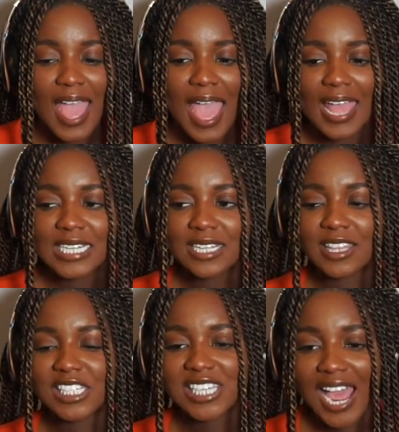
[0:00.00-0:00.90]
and
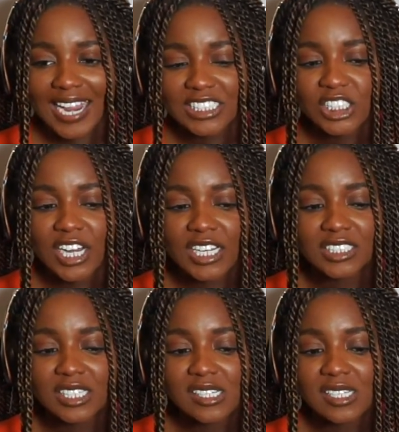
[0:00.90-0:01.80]
the tide
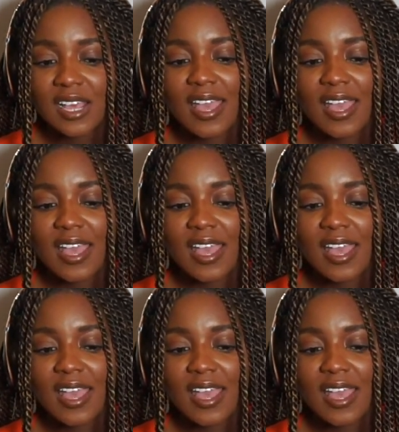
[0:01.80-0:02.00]
changes